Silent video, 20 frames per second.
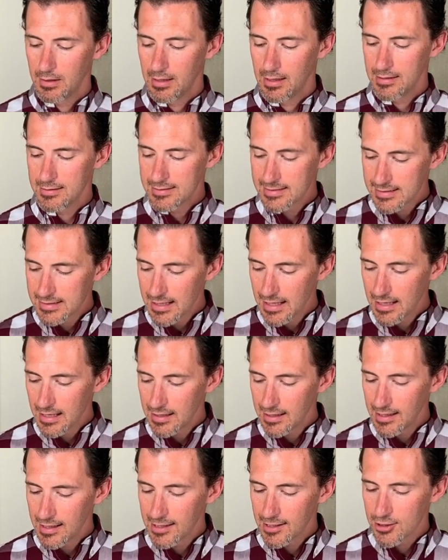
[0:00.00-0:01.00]

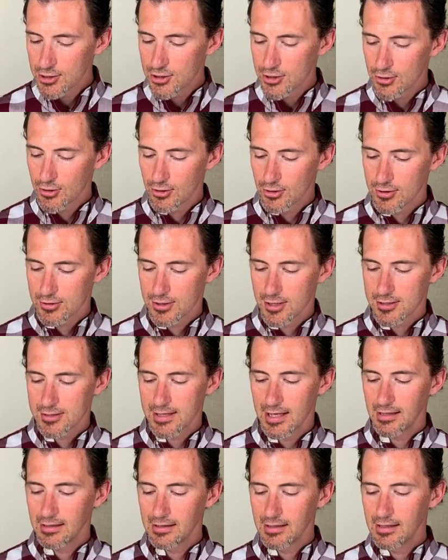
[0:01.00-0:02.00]
Instead, it assures us
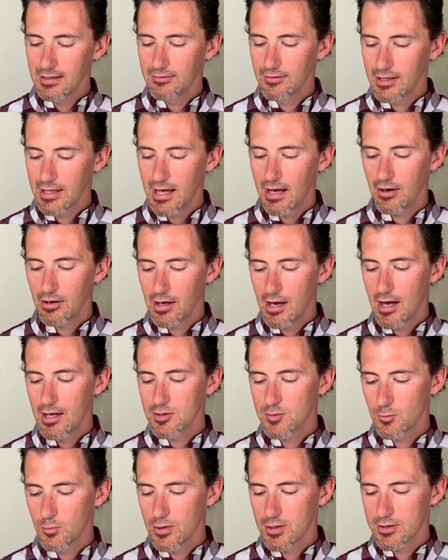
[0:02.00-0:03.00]
that living out
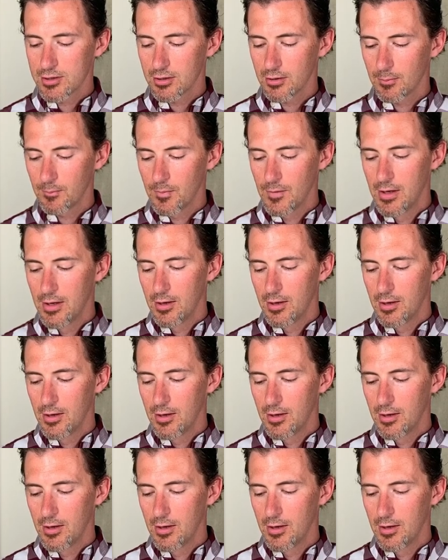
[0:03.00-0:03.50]
God's wisdom